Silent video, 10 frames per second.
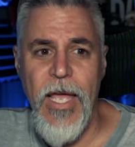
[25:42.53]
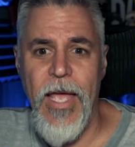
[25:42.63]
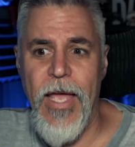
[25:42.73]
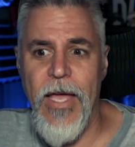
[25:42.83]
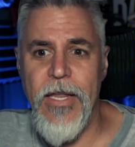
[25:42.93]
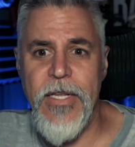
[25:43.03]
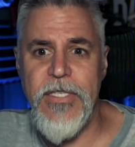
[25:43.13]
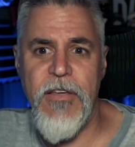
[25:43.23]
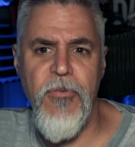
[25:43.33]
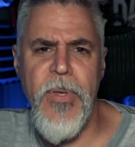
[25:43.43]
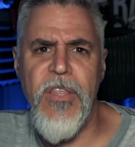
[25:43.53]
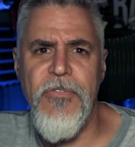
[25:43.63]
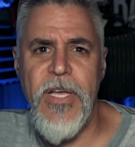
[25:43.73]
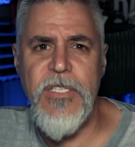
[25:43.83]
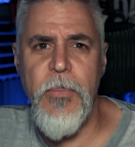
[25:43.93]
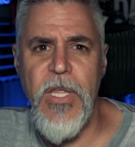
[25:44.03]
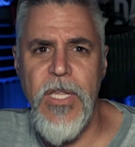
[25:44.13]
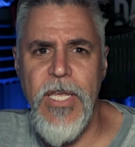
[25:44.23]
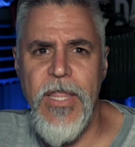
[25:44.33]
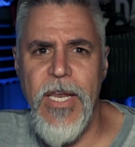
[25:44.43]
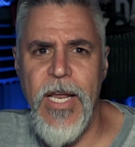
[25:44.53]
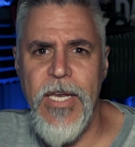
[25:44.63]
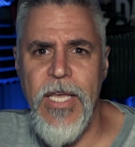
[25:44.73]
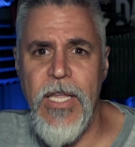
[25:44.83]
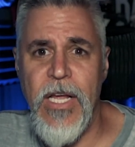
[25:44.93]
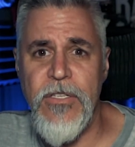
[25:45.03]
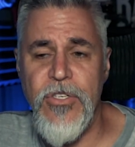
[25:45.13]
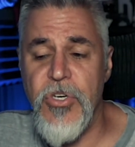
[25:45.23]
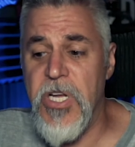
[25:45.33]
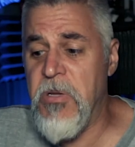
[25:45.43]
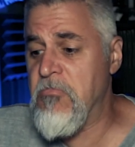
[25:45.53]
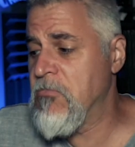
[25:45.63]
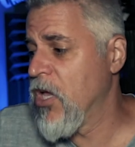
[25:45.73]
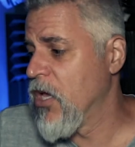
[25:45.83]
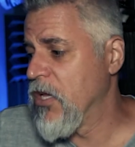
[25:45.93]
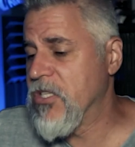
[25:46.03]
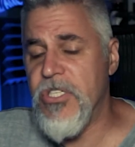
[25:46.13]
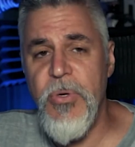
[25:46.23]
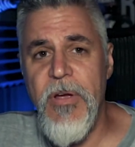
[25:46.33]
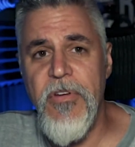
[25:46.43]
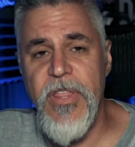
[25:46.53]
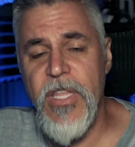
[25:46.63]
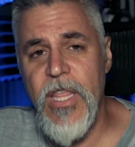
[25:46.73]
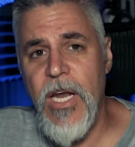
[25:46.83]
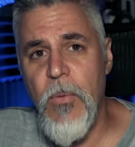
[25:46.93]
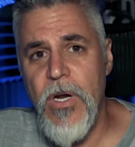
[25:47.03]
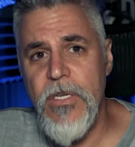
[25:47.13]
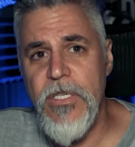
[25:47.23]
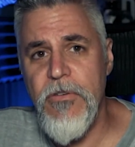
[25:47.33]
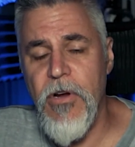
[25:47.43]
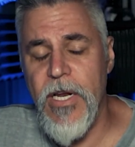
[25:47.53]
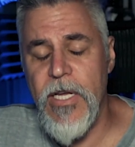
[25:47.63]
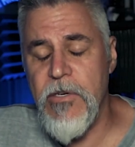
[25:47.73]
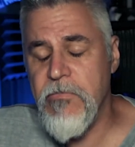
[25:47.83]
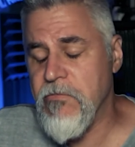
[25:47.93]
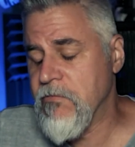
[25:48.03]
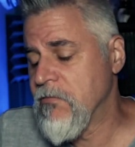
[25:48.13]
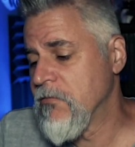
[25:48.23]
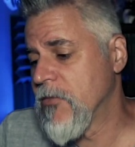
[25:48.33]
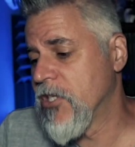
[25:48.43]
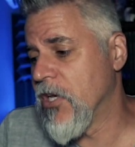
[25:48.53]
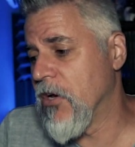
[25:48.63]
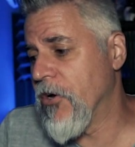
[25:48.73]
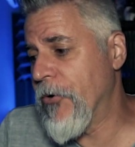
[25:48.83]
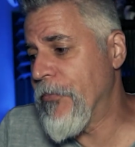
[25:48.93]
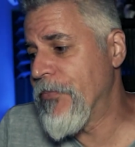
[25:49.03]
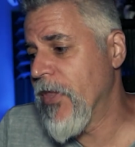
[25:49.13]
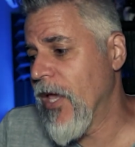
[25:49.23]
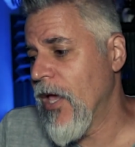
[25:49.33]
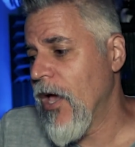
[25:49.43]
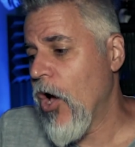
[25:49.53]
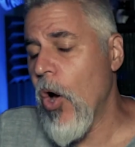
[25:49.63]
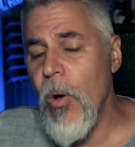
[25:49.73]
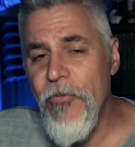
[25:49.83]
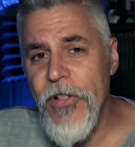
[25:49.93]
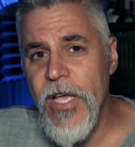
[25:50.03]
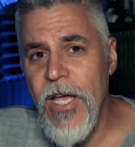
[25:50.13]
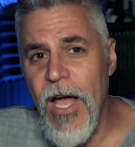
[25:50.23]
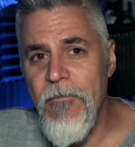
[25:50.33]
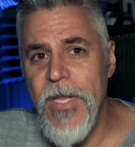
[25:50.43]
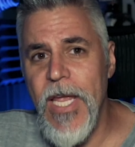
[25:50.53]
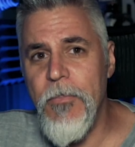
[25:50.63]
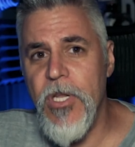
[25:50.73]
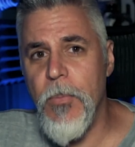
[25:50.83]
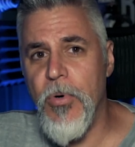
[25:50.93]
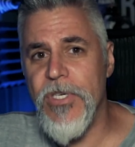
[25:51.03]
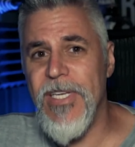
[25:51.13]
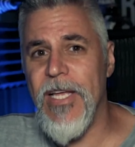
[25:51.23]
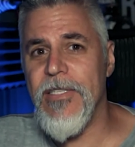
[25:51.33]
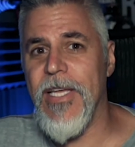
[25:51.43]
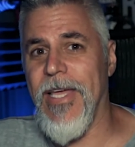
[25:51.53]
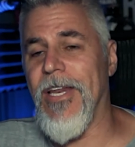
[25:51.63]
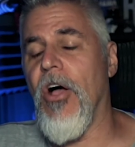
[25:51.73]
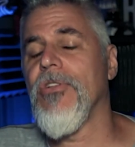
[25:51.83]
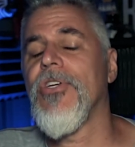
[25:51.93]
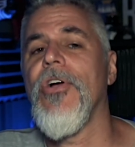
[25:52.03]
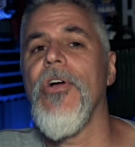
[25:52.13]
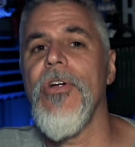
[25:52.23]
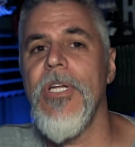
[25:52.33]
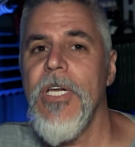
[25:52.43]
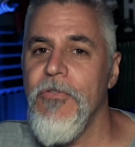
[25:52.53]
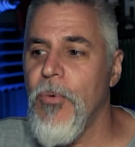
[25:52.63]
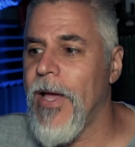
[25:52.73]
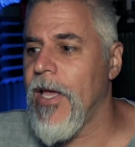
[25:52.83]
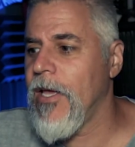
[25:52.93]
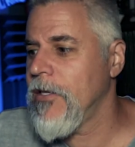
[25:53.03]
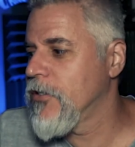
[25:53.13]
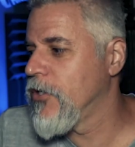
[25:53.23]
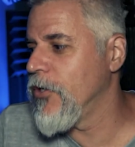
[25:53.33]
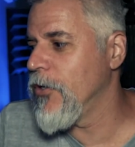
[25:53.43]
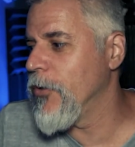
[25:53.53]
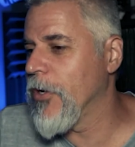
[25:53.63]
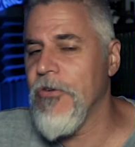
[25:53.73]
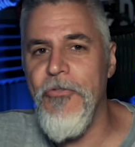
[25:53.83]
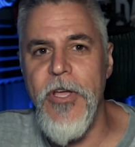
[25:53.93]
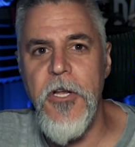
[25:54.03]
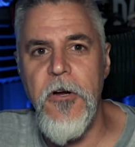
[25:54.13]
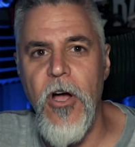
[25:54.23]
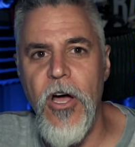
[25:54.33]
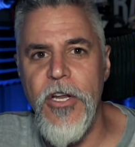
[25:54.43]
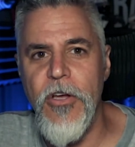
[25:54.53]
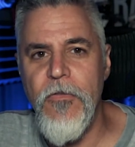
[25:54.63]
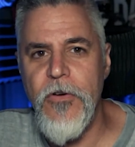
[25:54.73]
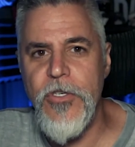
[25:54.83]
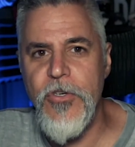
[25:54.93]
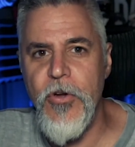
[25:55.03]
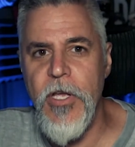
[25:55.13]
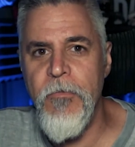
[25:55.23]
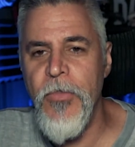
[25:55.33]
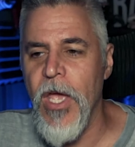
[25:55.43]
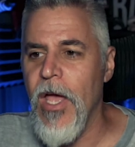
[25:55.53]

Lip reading: and it's giving me the flexibility that I need on stream to do everything that I want to do right now. So hopefully I've been able to present an alternative way to configure audio for stream.